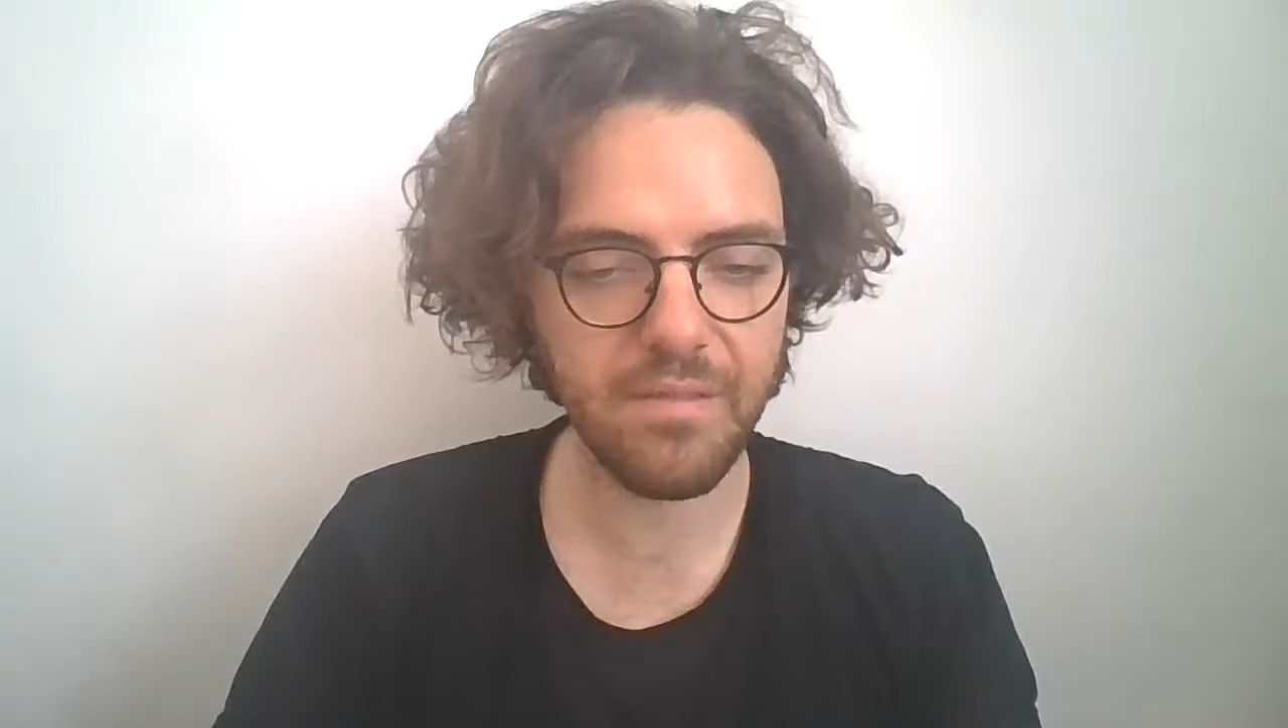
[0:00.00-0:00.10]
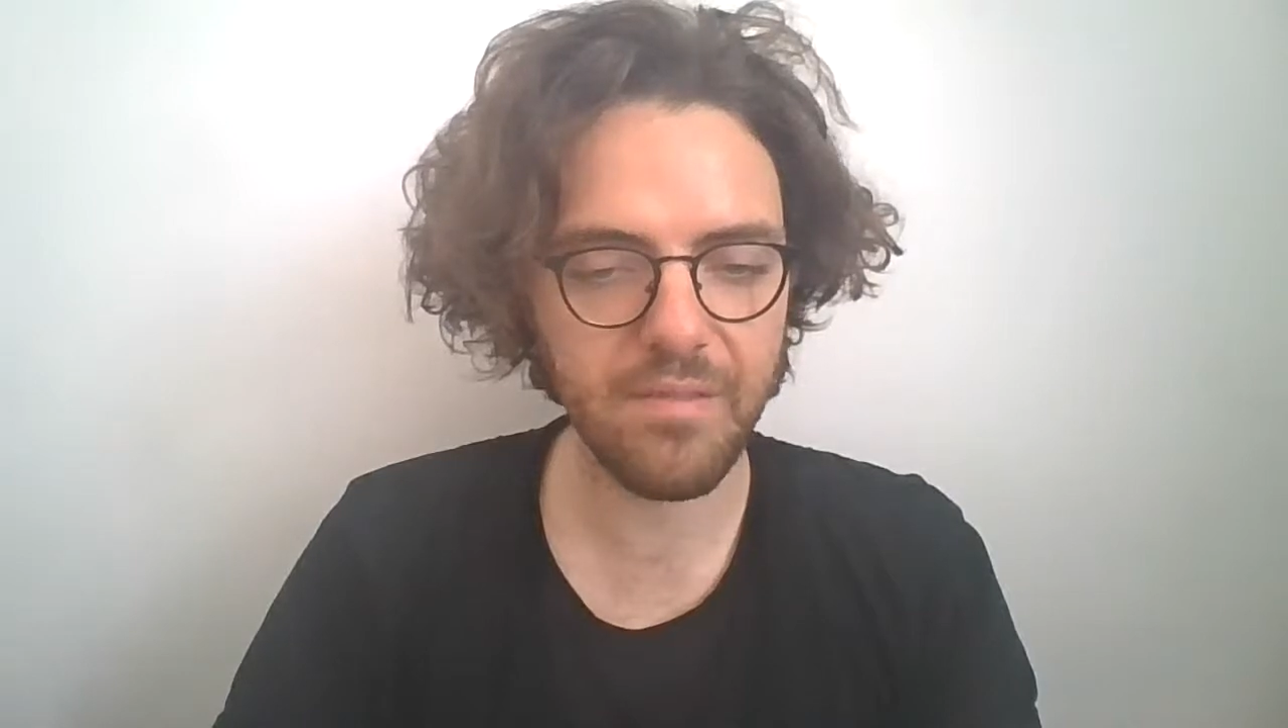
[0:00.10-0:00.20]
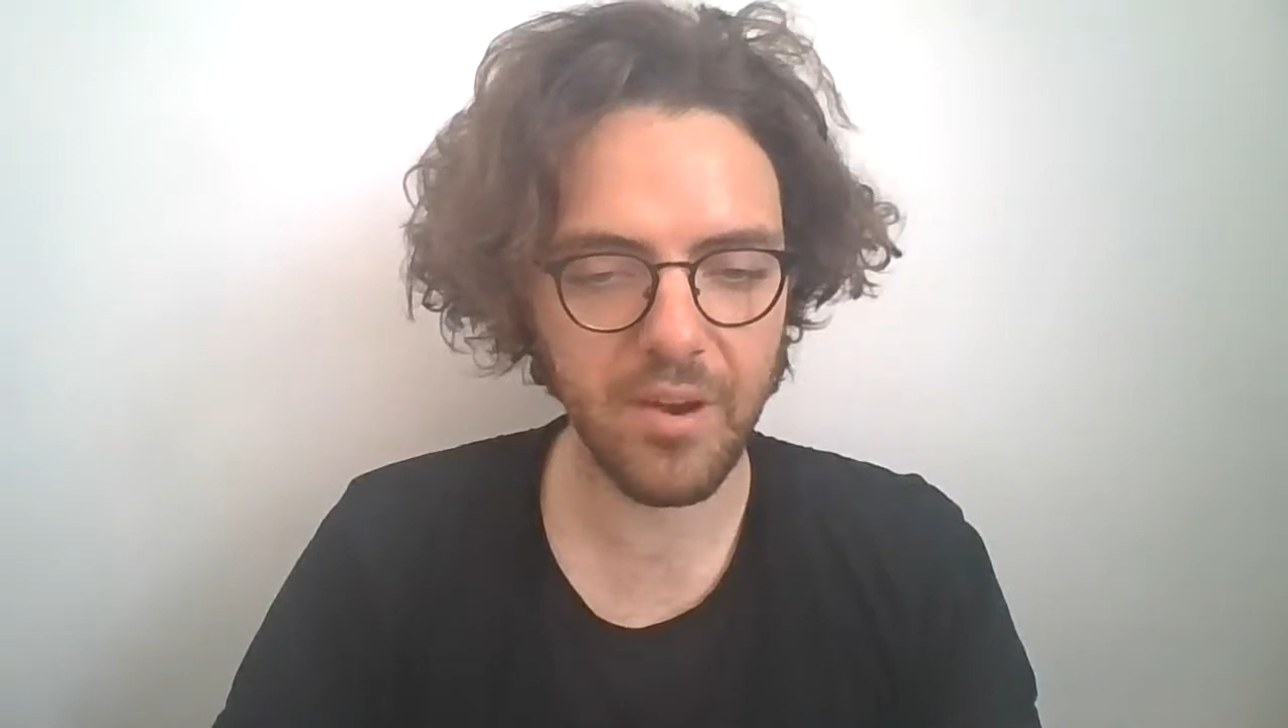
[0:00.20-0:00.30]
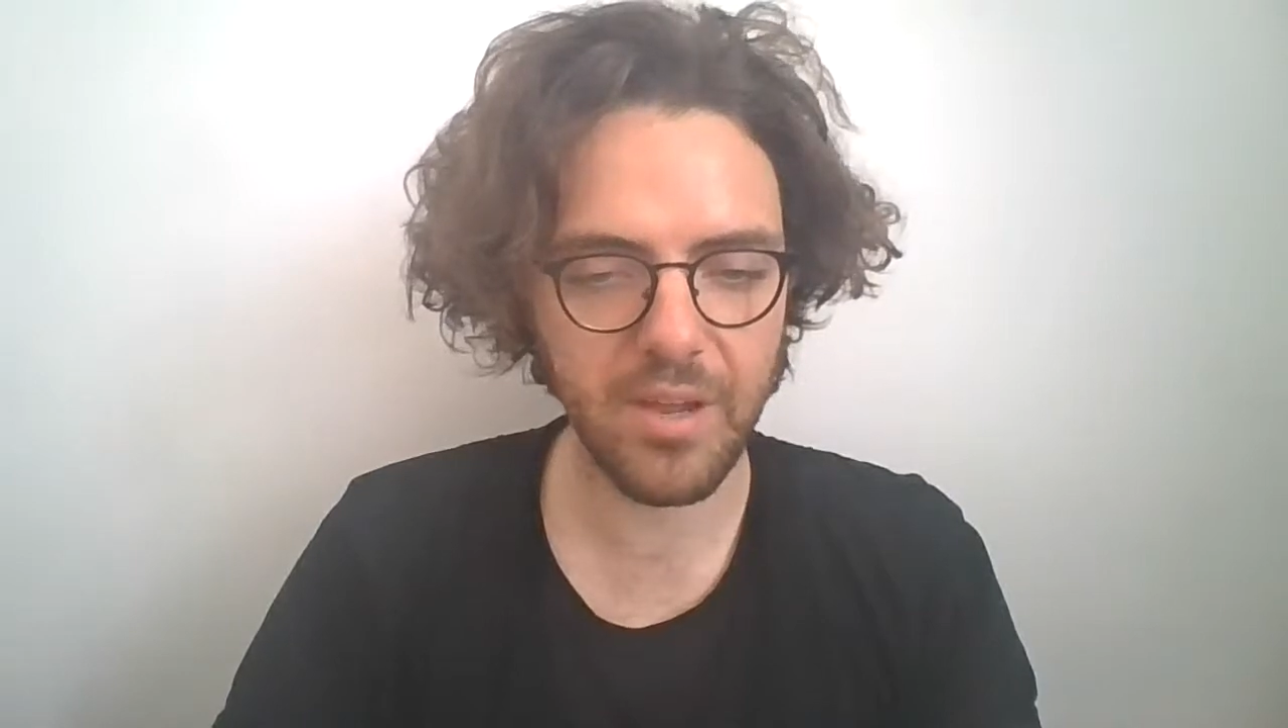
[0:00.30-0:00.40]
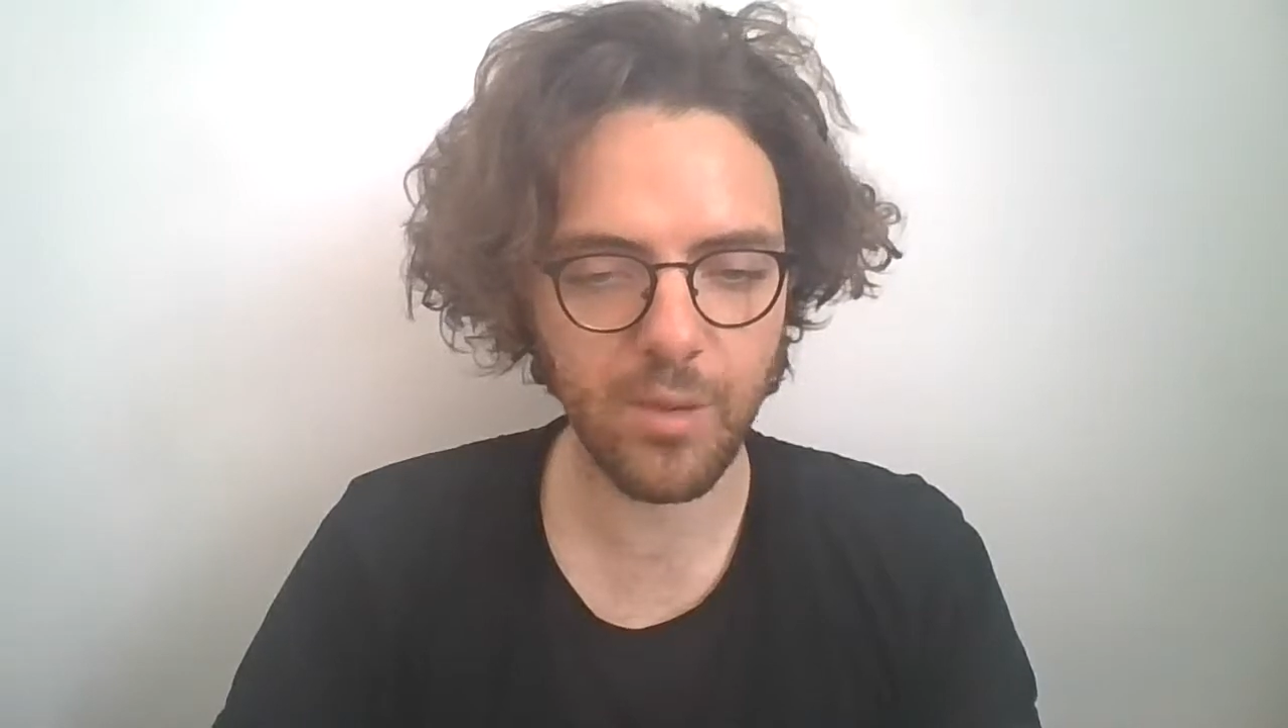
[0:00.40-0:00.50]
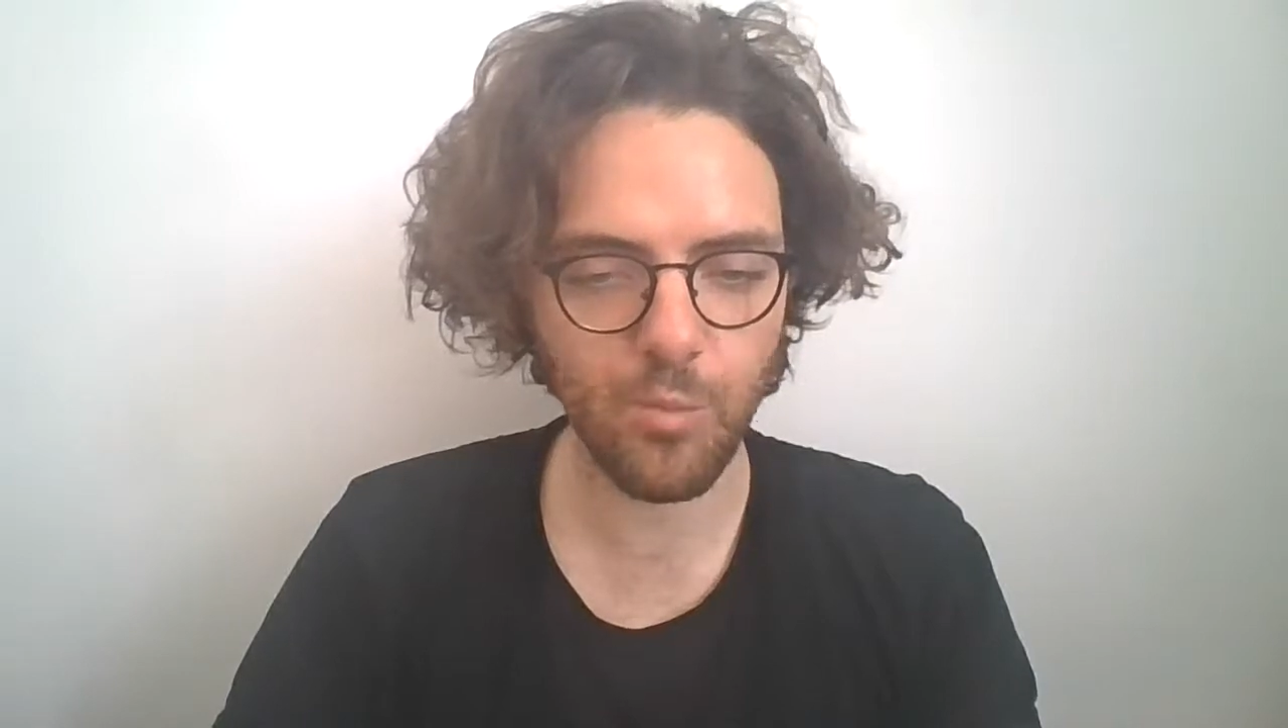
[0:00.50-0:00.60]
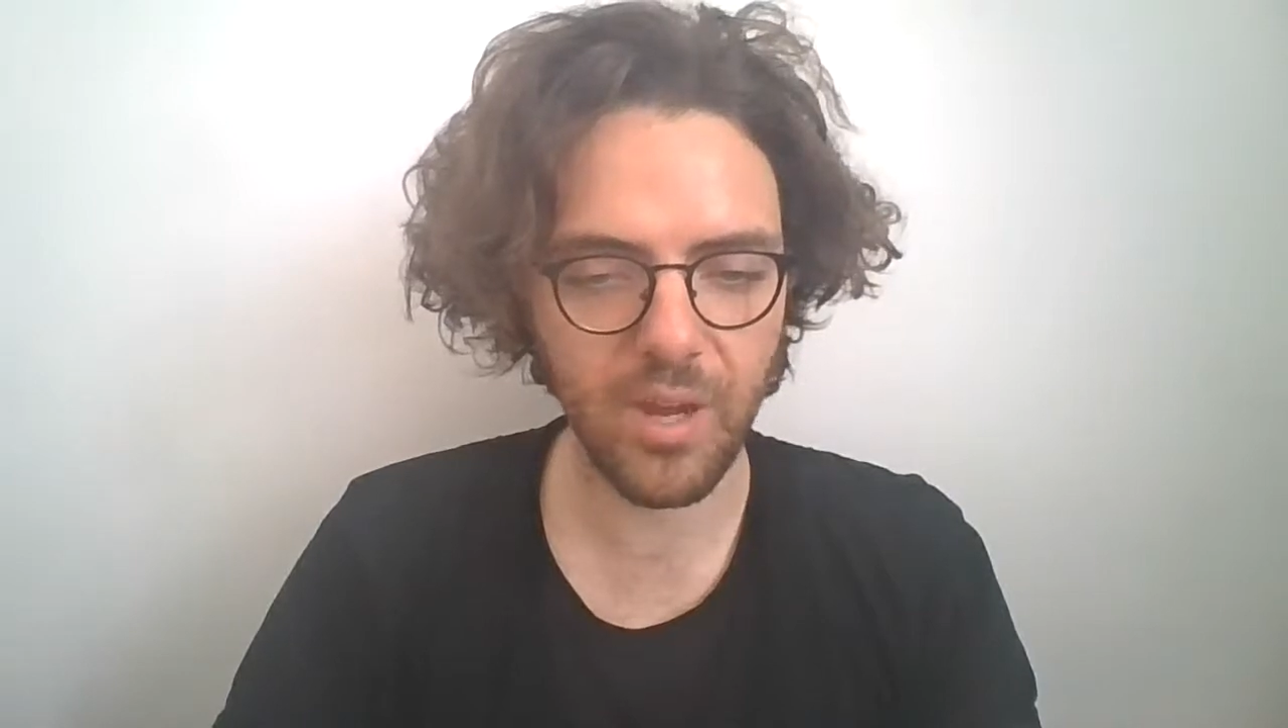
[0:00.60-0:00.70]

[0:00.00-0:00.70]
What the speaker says: varying